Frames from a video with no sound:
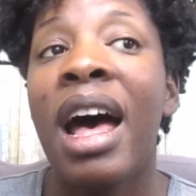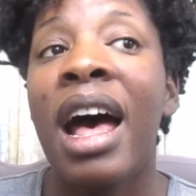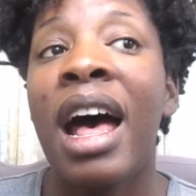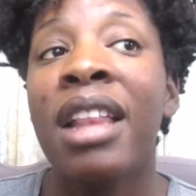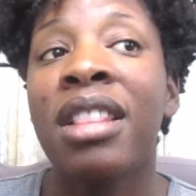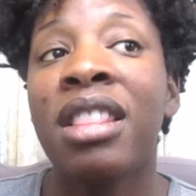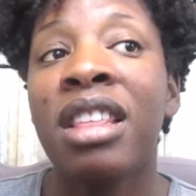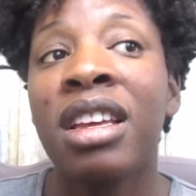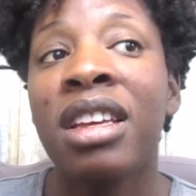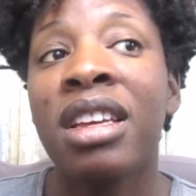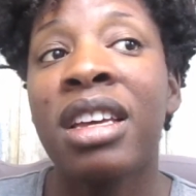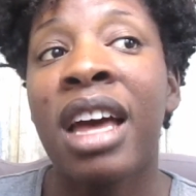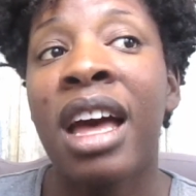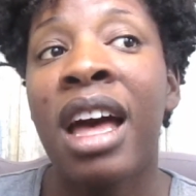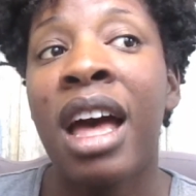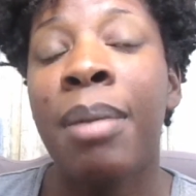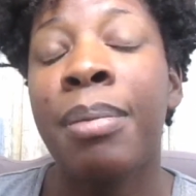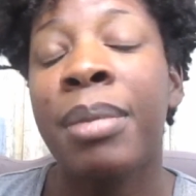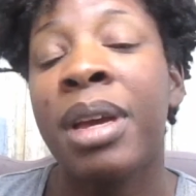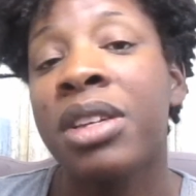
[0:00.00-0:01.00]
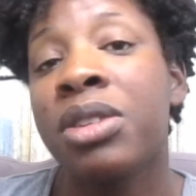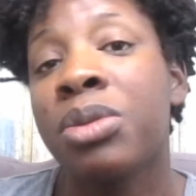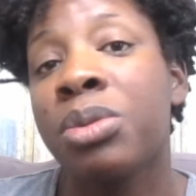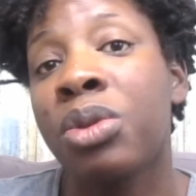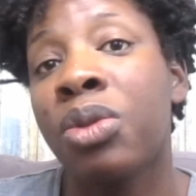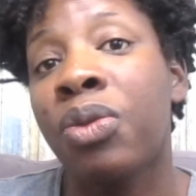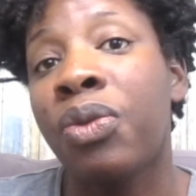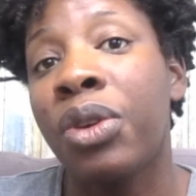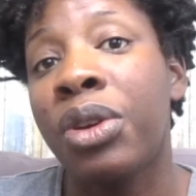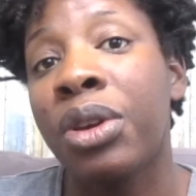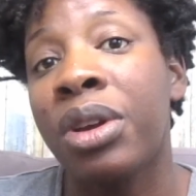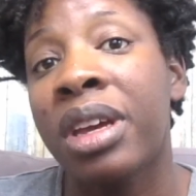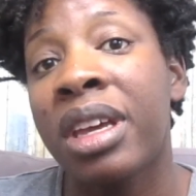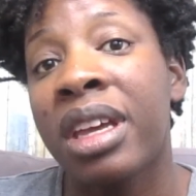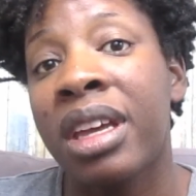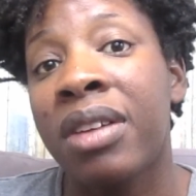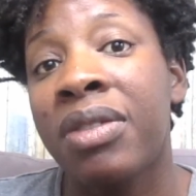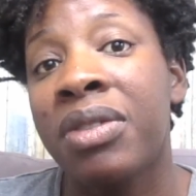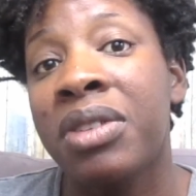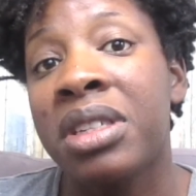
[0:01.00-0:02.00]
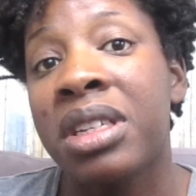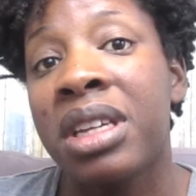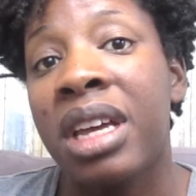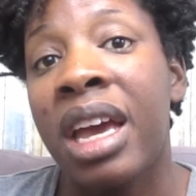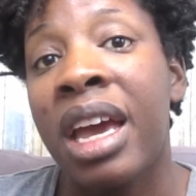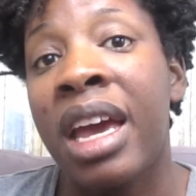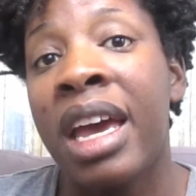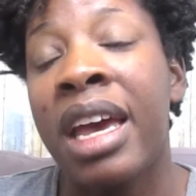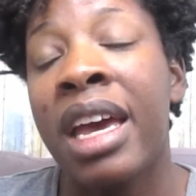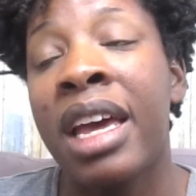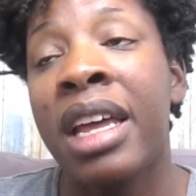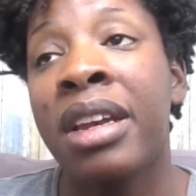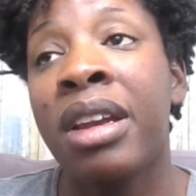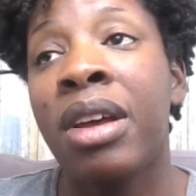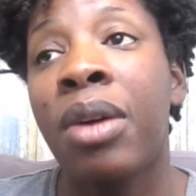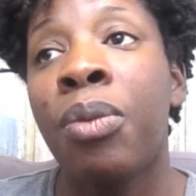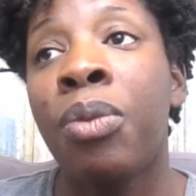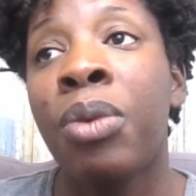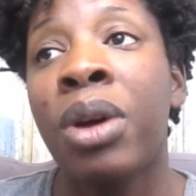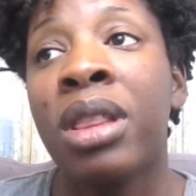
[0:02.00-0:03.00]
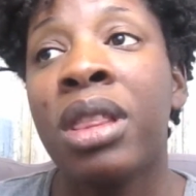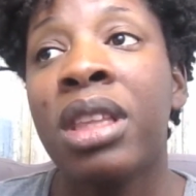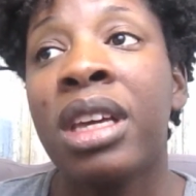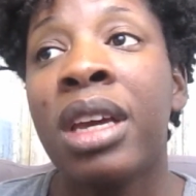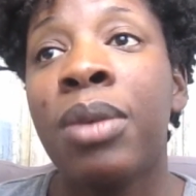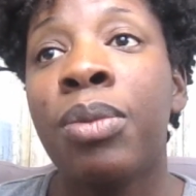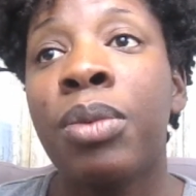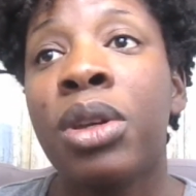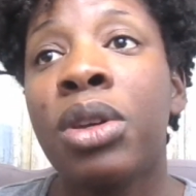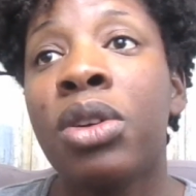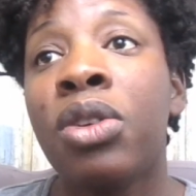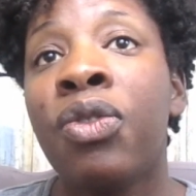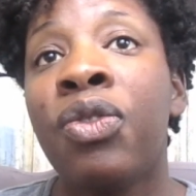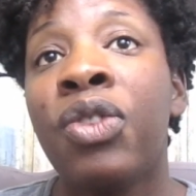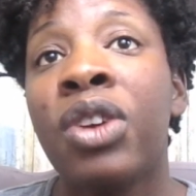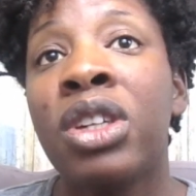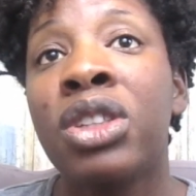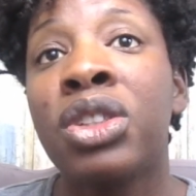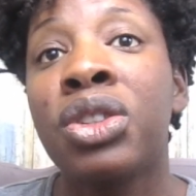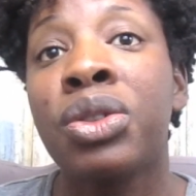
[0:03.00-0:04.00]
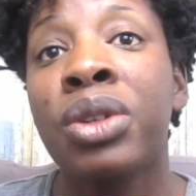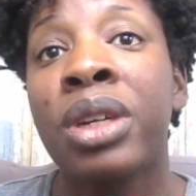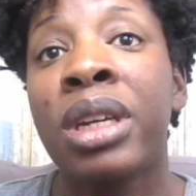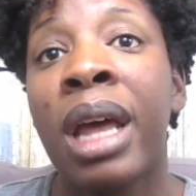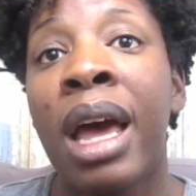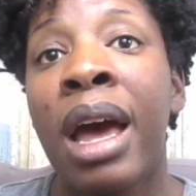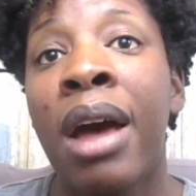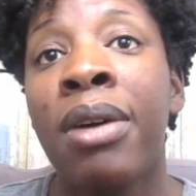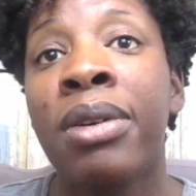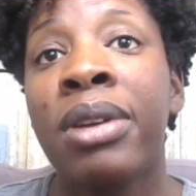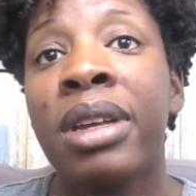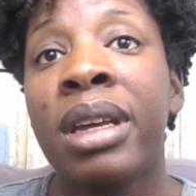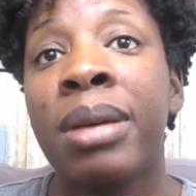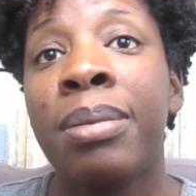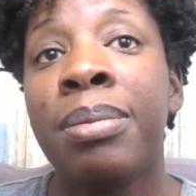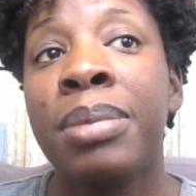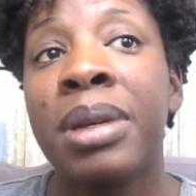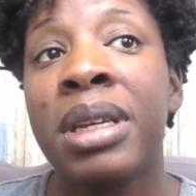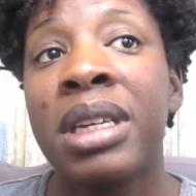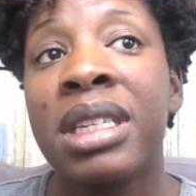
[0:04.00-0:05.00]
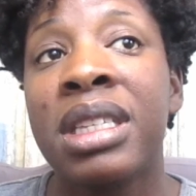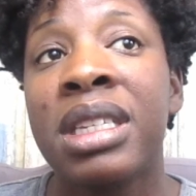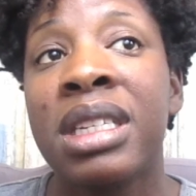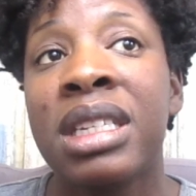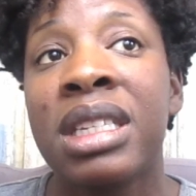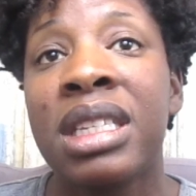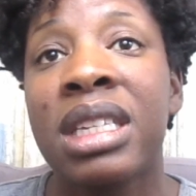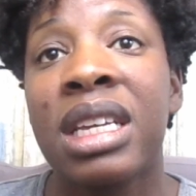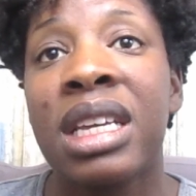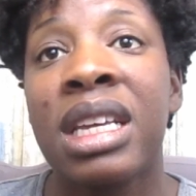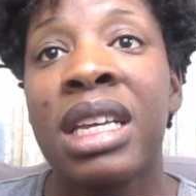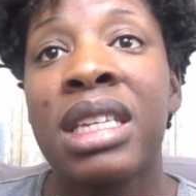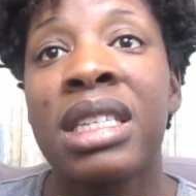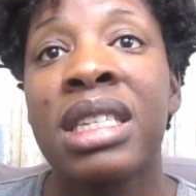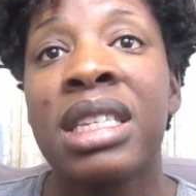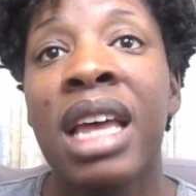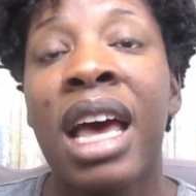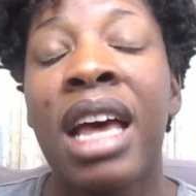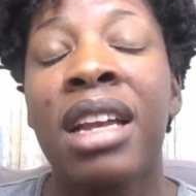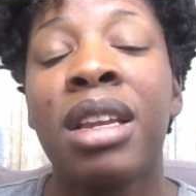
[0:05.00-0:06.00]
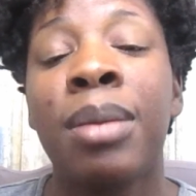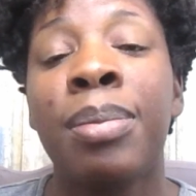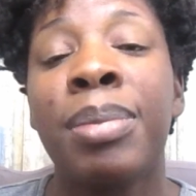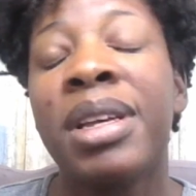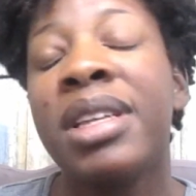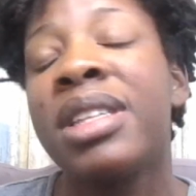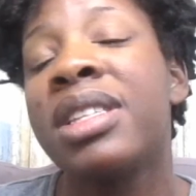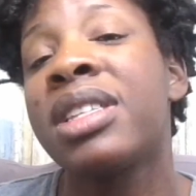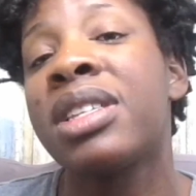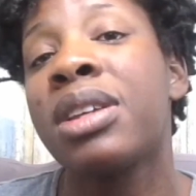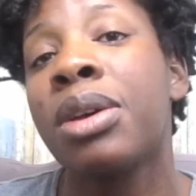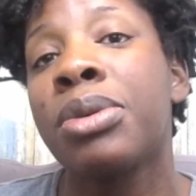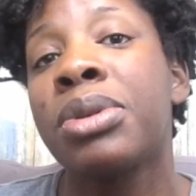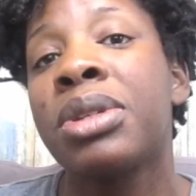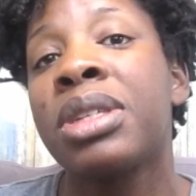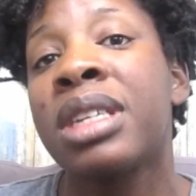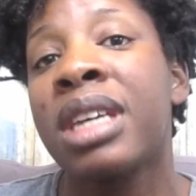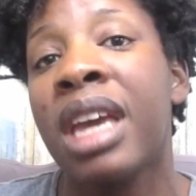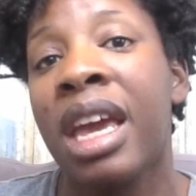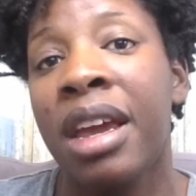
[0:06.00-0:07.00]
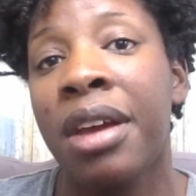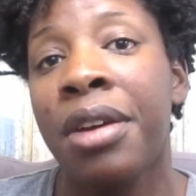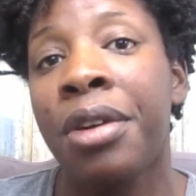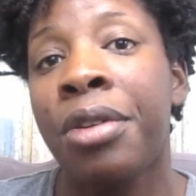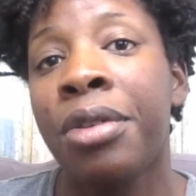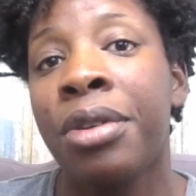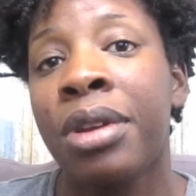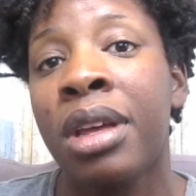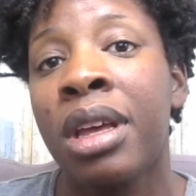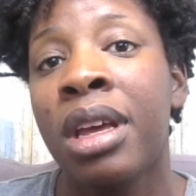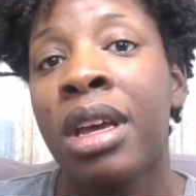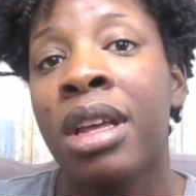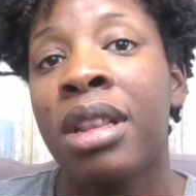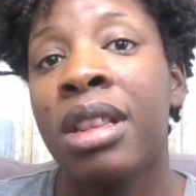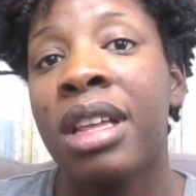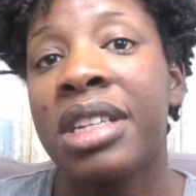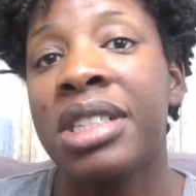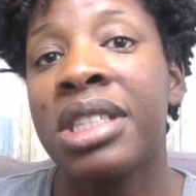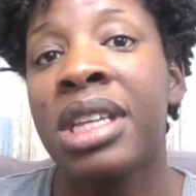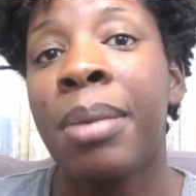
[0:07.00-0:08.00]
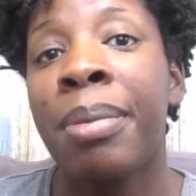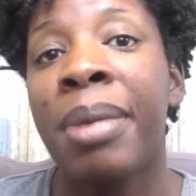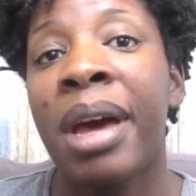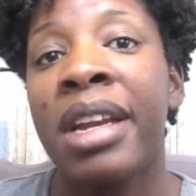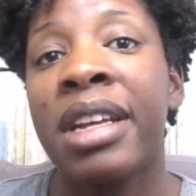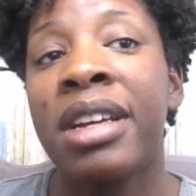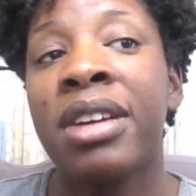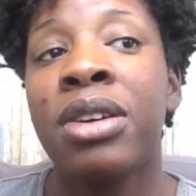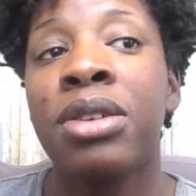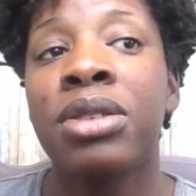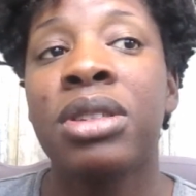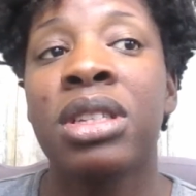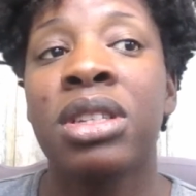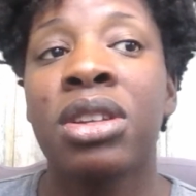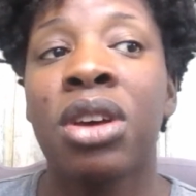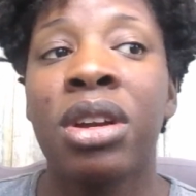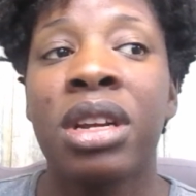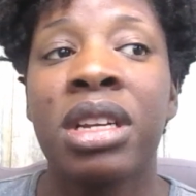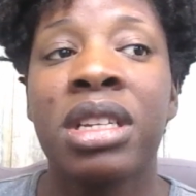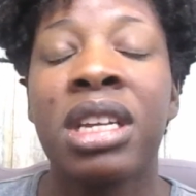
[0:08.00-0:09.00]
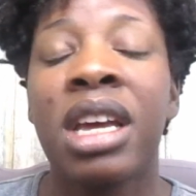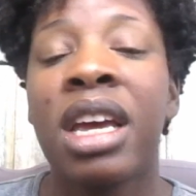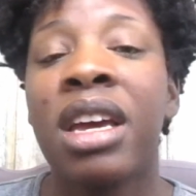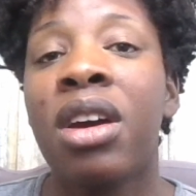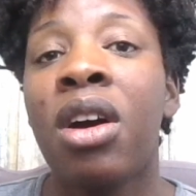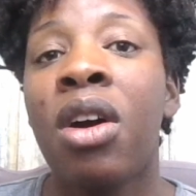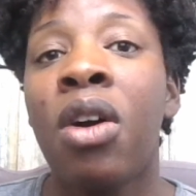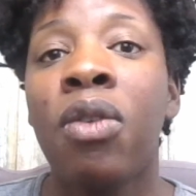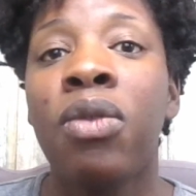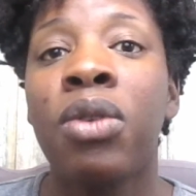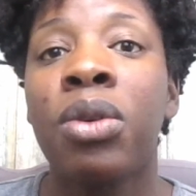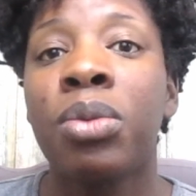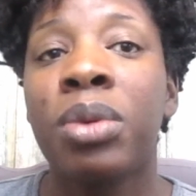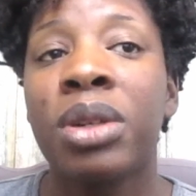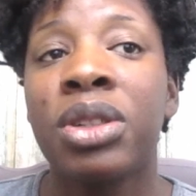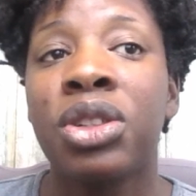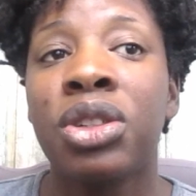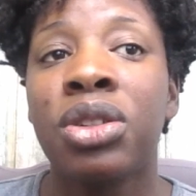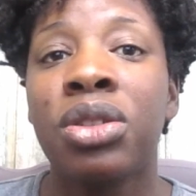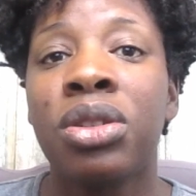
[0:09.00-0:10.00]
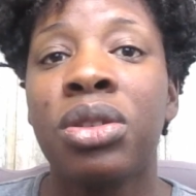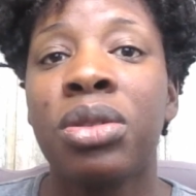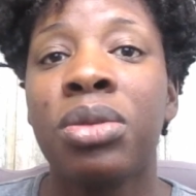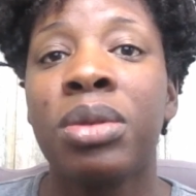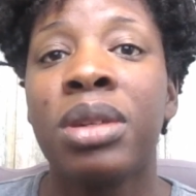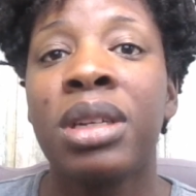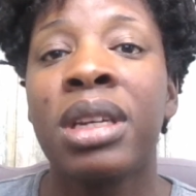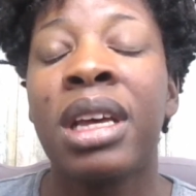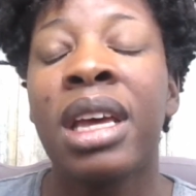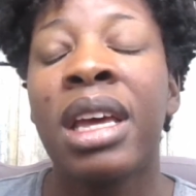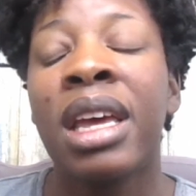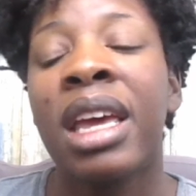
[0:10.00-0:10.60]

I think God makes room for your gift. And one thing when you're venturing out in business is not to be so scared that somebody else is gonna take over what you're doing.